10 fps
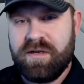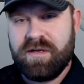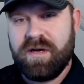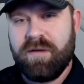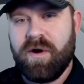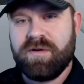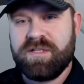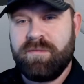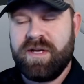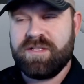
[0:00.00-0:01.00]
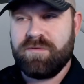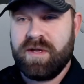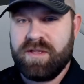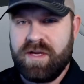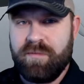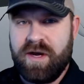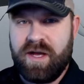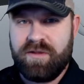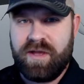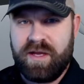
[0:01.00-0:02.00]
I'm always amazed when I think about
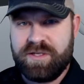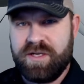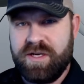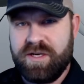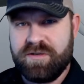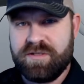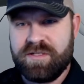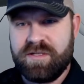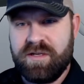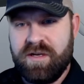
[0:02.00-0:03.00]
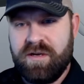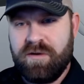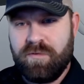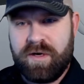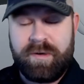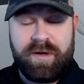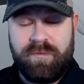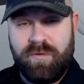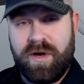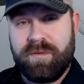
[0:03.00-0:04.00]
how the engineers
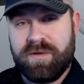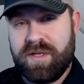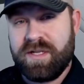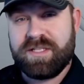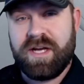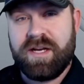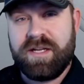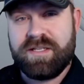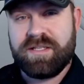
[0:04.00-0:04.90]
were able to design these